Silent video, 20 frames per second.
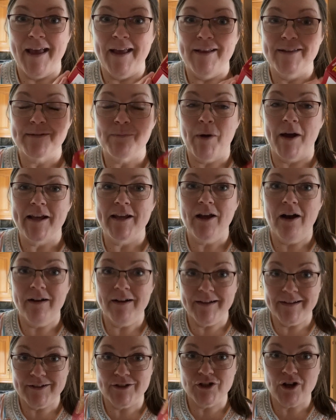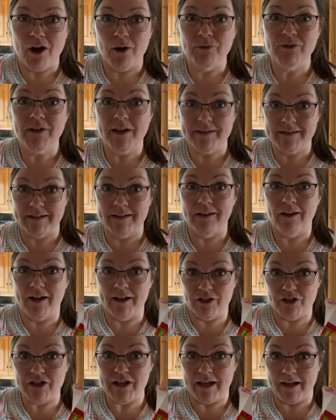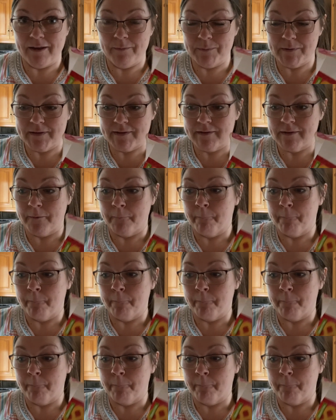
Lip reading: So my youngest child doesn't like chips.